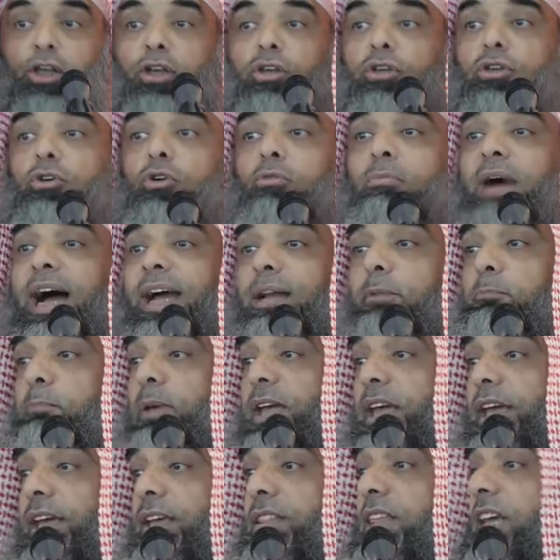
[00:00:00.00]
You might
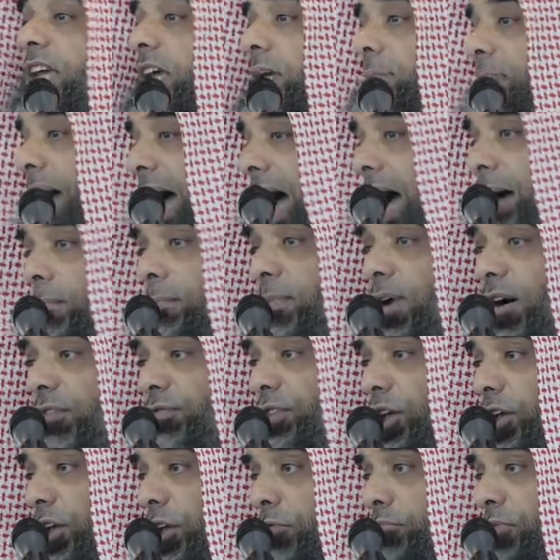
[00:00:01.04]
be the imam of
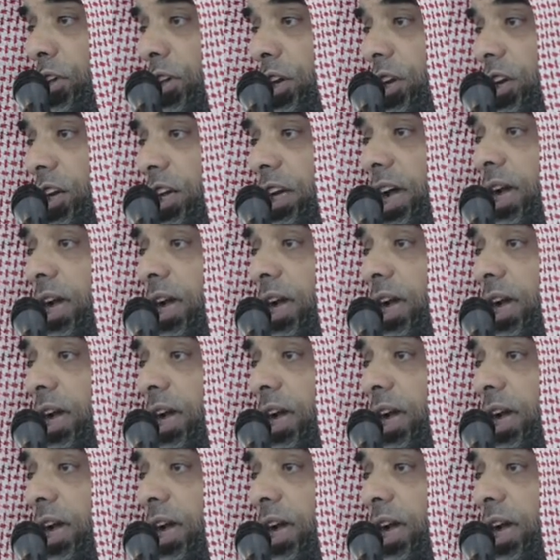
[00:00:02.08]
the community,